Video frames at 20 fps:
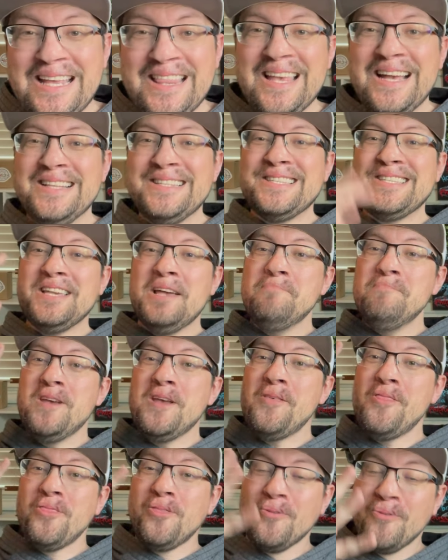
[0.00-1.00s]
then sent
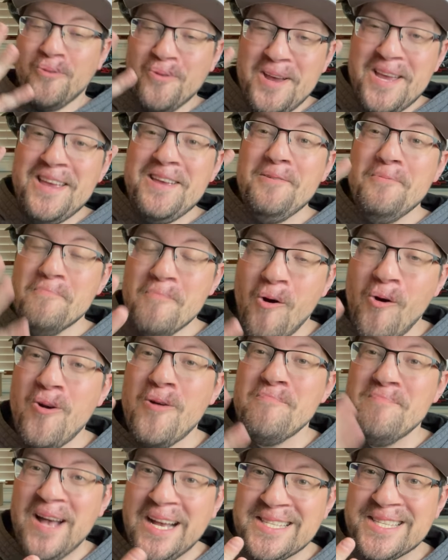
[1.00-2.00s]
me three
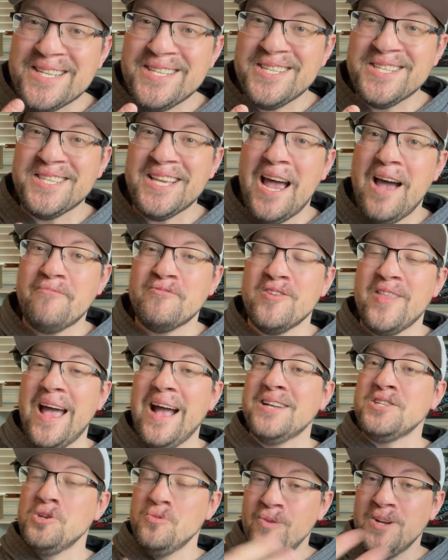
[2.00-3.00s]
more messages after
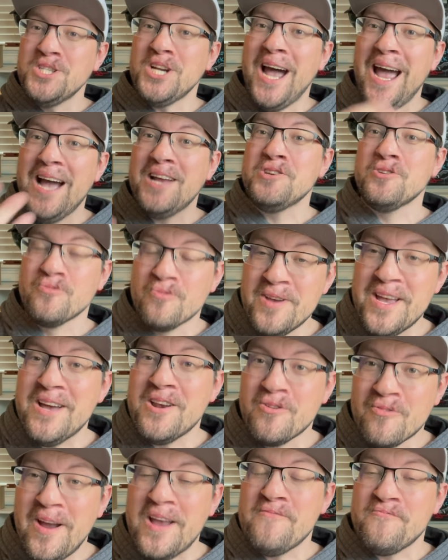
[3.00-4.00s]
that, to which I had to
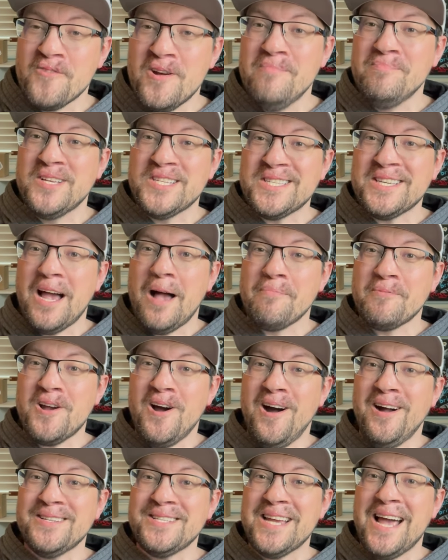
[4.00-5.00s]
reiterate for him to stop
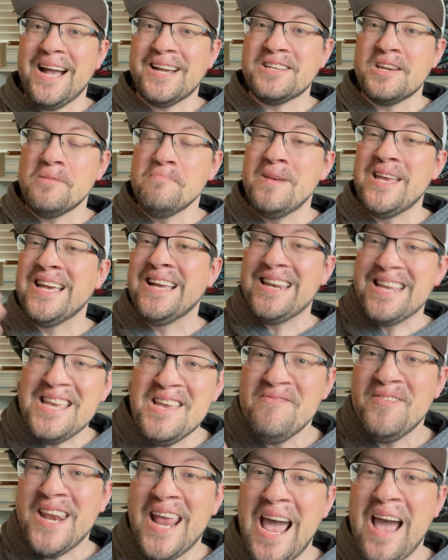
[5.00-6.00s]
contacting me, and
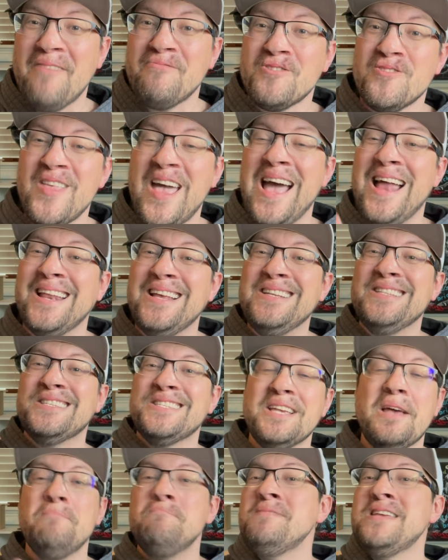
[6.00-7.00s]
even after that, he
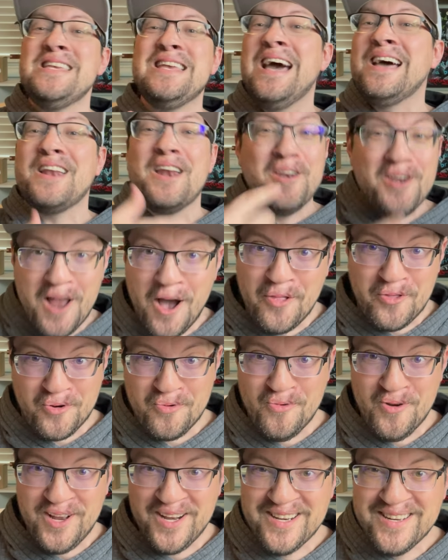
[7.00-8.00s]
sent me yet another
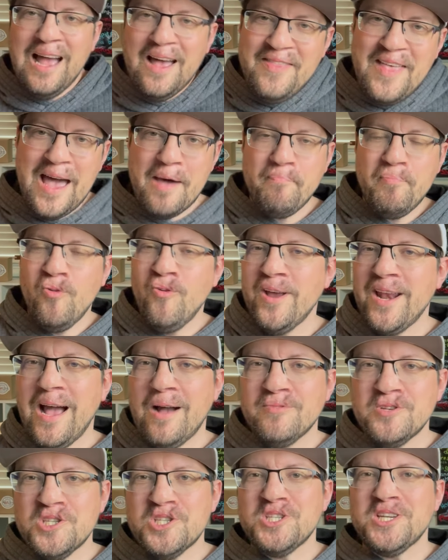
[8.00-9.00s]
one. At that point, I
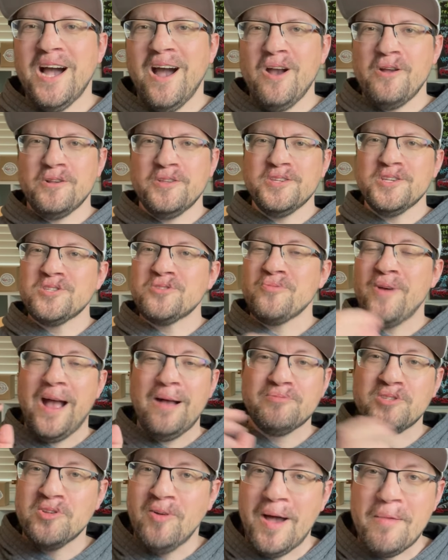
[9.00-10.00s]
was just tired of this
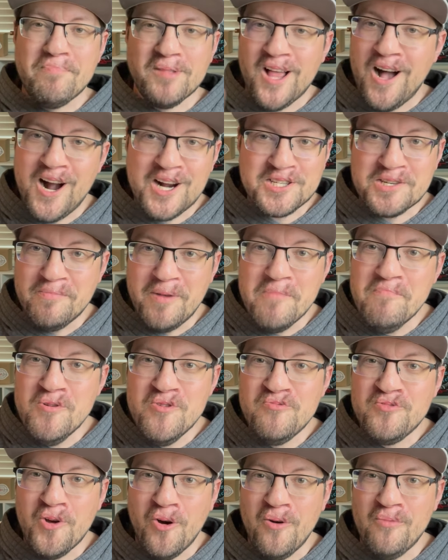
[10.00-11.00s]
crap, so I blocked him and
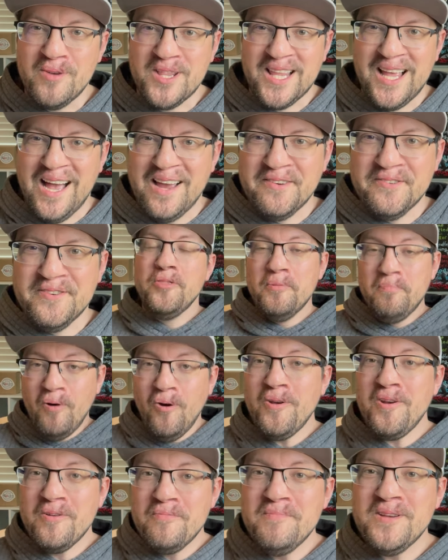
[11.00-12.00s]
moved on with life. The
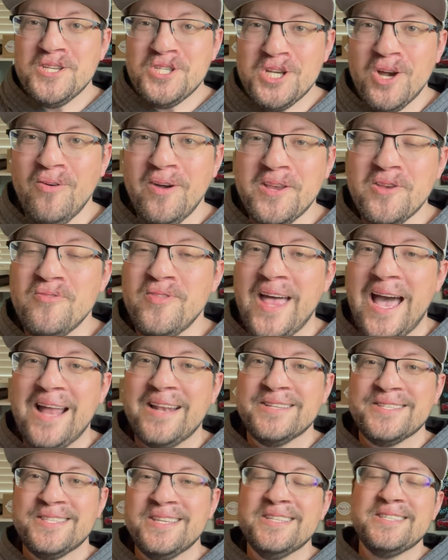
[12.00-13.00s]
point of me showing you that
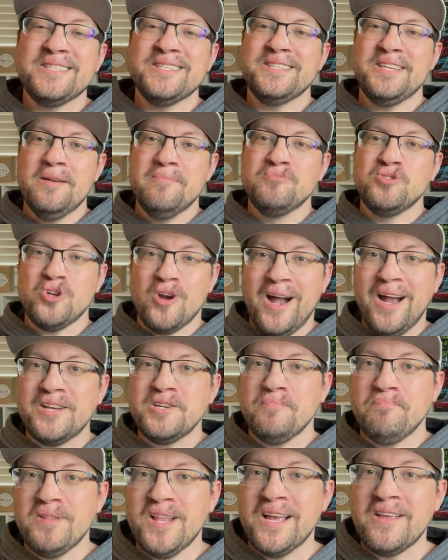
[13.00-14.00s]
is this is him trying
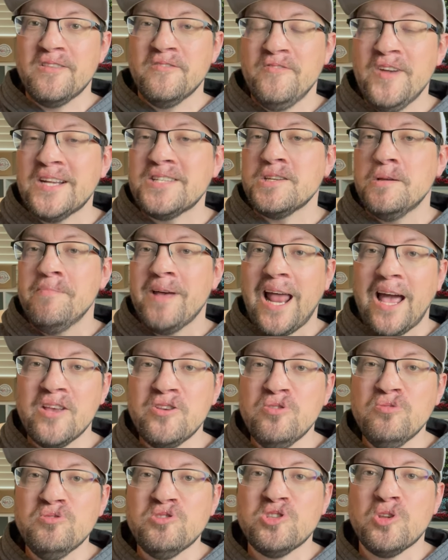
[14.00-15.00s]
to play the victim, and I
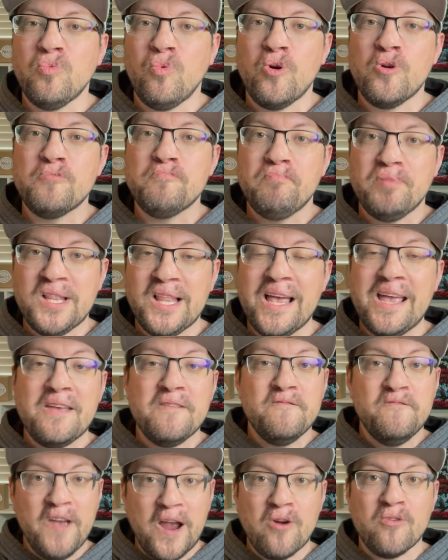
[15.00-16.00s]
use the word play
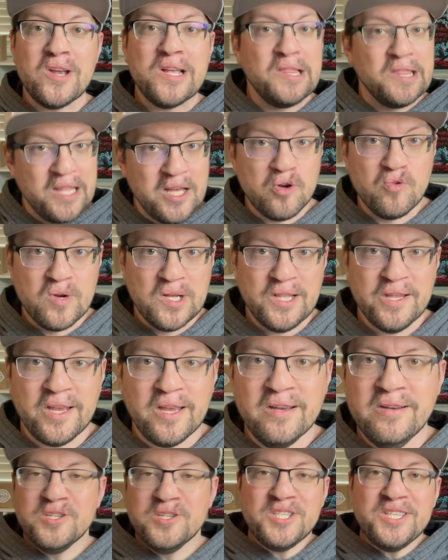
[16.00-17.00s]
very literally.
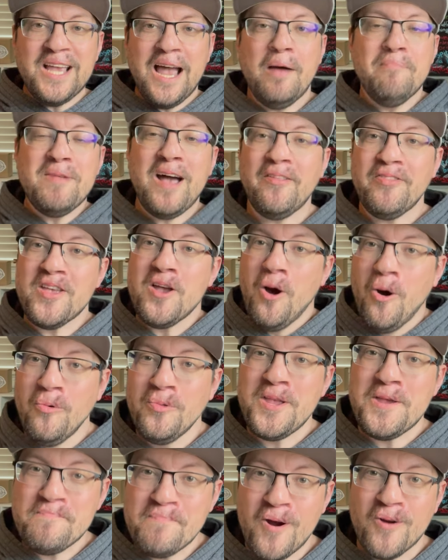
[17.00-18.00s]
see, I'm not the
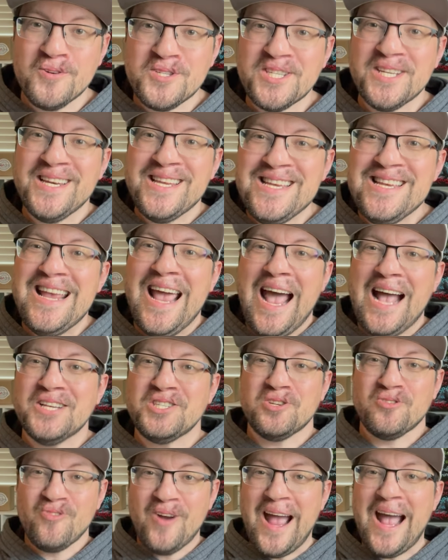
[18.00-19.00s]
only person he
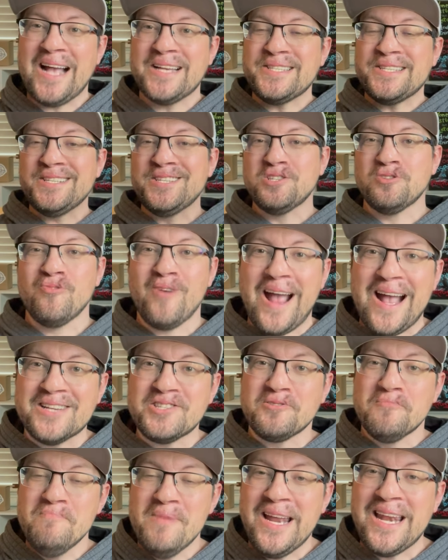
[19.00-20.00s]
has harassed. He's
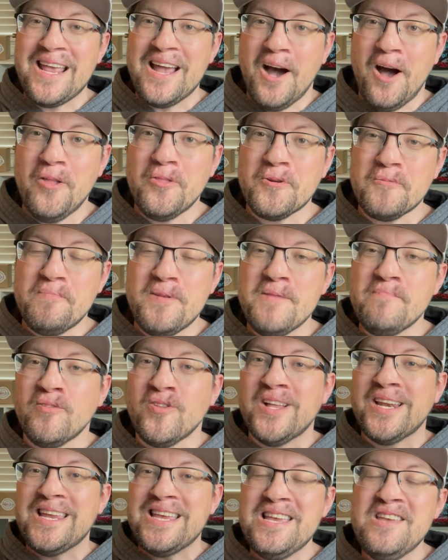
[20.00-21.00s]
harassed many other
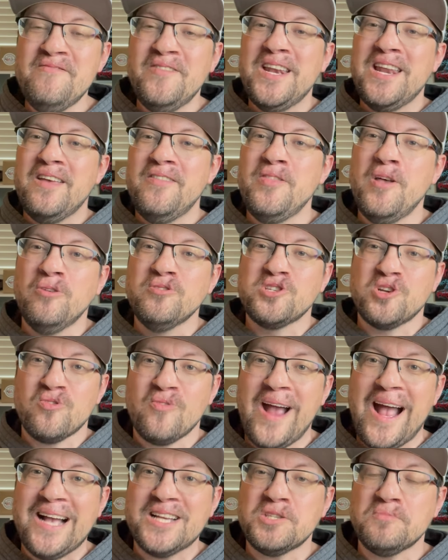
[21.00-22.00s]
people, and even in those
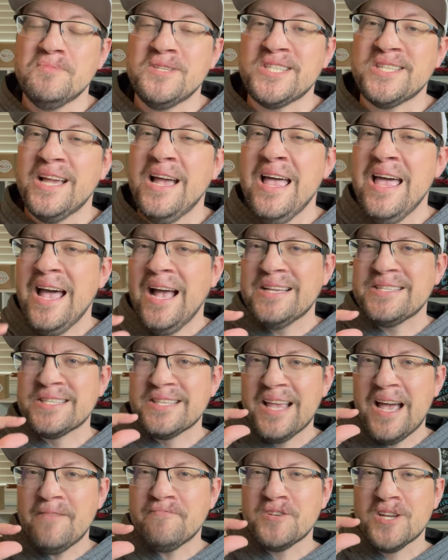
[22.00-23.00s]
harassments, has
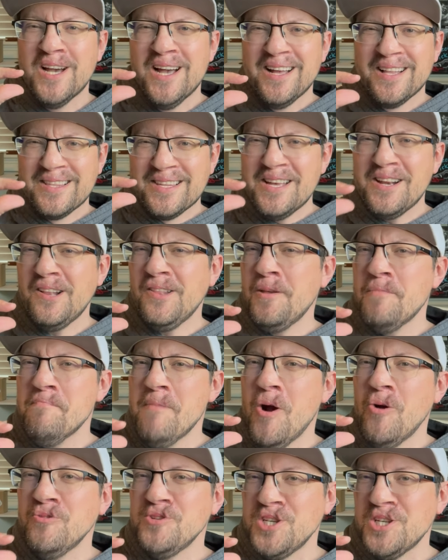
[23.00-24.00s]
left little
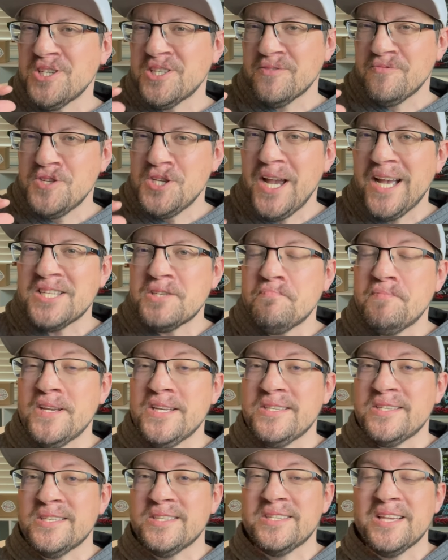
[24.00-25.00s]
emojis of chess
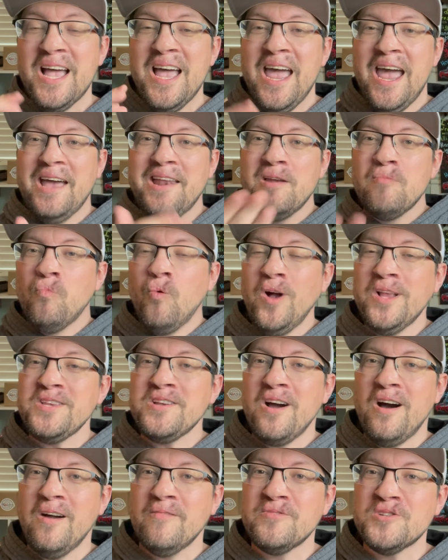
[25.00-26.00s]
pieces, and in one
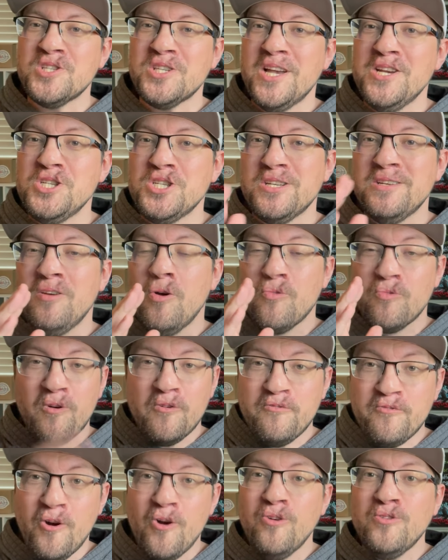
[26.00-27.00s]
conversation,
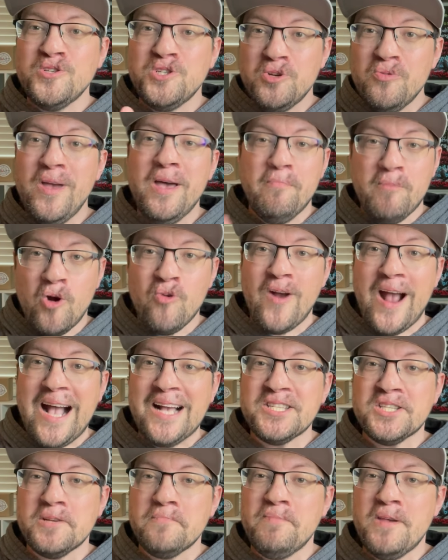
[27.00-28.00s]
referred to him
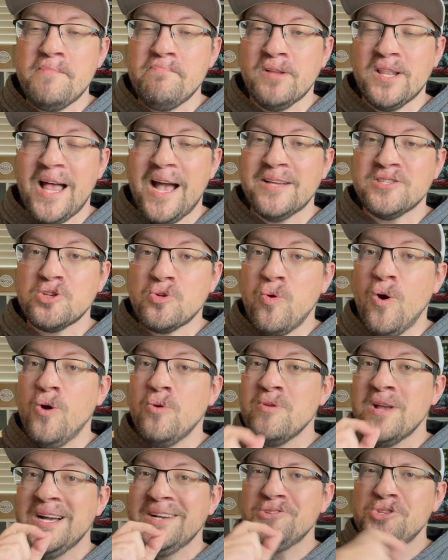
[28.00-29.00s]
harassing people people as,
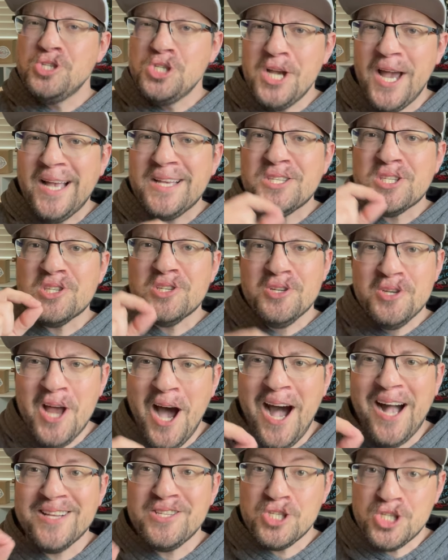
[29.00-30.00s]
quote, Chess, not